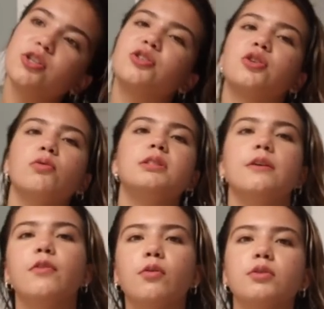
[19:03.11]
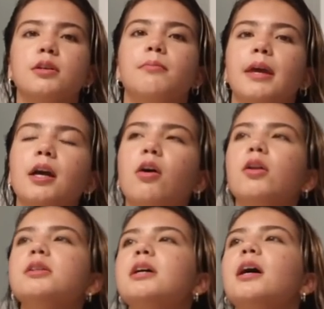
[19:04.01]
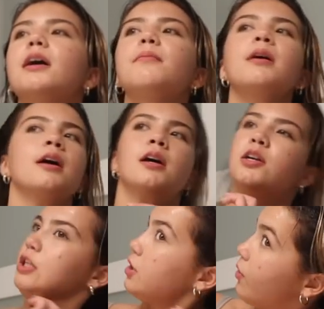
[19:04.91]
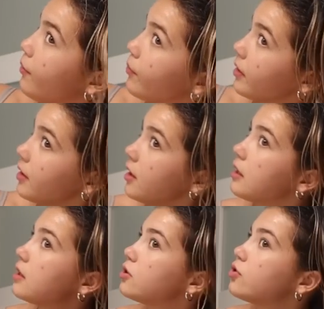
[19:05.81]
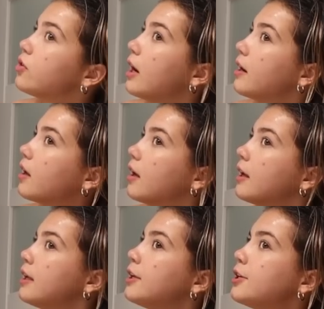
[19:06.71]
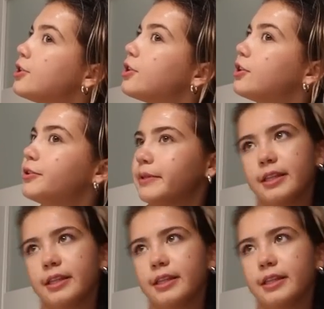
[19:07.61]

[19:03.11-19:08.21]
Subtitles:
just so difficult to make all the time. So I really need to try to start doing